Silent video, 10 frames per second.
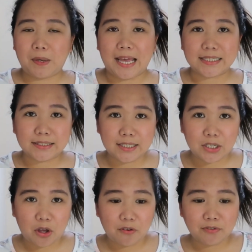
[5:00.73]
plastic
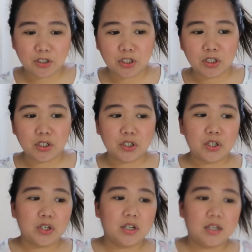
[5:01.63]
cover.
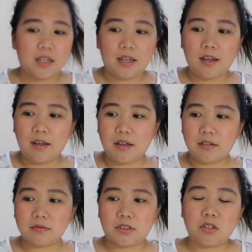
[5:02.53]

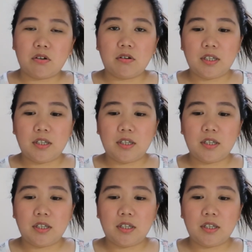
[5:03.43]
So